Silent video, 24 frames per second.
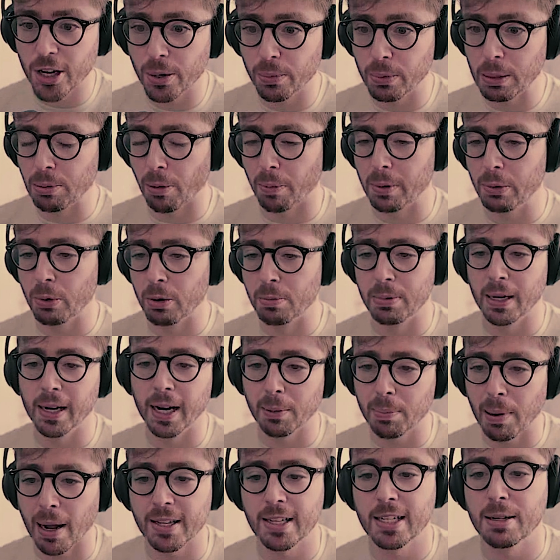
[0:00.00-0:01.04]
we probably wouldn't be
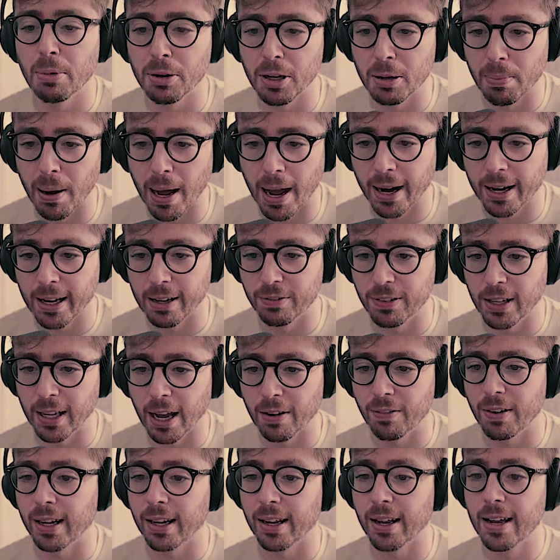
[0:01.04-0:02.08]
like patting them on the back if they
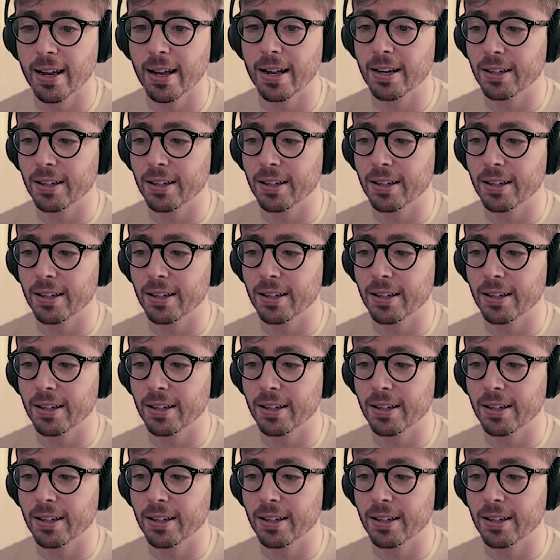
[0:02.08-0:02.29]
have like,